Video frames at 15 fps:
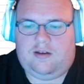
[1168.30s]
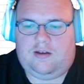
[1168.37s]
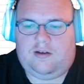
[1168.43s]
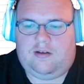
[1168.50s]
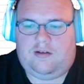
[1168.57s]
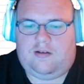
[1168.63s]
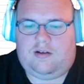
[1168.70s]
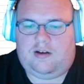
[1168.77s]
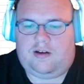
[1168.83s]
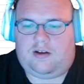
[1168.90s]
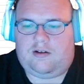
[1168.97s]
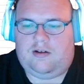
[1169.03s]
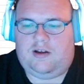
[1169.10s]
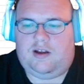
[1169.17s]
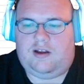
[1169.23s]
I'm going to go
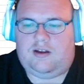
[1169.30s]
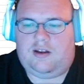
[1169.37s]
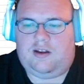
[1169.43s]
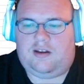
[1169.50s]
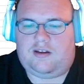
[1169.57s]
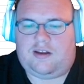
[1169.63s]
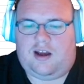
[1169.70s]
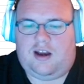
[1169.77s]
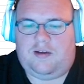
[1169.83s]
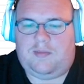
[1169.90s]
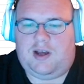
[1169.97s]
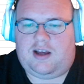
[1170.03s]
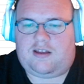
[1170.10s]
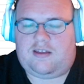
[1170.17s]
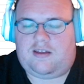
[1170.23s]
ahead and
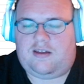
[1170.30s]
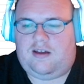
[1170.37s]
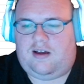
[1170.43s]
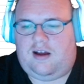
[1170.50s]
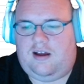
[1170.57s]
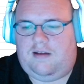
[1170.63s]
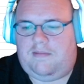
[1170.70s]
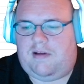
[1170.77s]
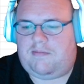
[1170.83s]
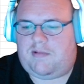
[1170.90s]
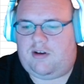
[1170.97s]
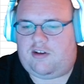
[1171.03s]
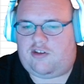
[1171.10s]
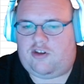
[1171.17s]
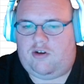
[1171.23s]
Dynamax. I am going to
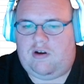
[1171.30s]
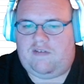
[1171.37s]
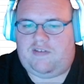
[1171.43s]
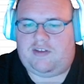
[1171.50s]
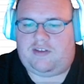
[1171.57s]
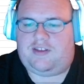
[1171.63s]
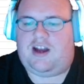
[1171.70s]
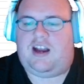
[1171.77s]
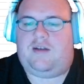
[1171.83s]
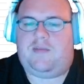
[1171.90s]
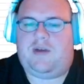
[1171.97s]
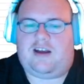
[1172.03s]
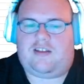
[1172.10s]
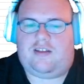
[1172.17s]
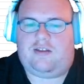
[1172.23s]
show off this
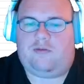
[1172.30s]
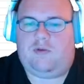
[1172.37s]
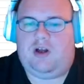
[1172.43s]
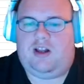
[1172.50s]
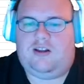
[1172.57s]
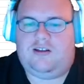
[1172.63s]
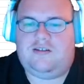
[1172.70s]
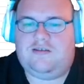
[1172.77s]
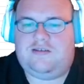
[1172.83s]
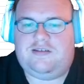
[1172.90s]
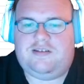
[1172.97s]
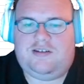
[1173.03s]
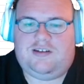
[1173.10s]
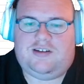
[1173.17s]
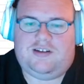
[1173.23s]
Dynamax as well.
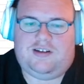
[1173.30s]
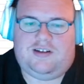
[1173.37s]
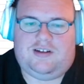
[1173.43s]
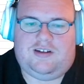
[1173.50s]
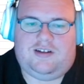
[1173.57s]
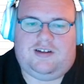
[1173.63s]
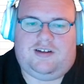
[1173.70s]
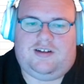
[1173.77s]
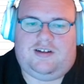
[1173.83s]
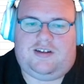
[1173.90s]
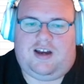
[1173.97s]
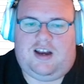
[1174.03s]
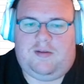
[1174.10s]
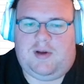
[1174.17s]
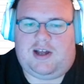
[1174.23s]

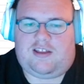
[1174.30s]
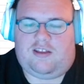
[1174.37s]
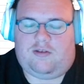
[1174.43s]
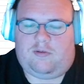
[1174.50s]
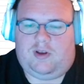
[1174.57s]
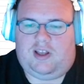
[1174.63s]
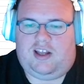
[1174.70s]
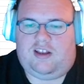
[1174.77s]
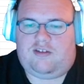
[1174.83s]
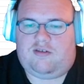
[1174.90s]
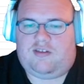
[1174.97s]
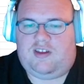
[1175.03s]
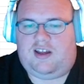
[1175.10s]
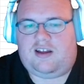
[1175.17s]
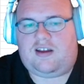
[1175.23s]
Dynamax is really
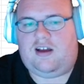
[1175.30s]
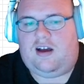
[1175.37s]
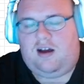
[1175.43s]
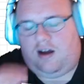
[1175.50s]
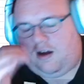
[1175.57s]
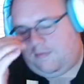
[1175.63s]
interesting. You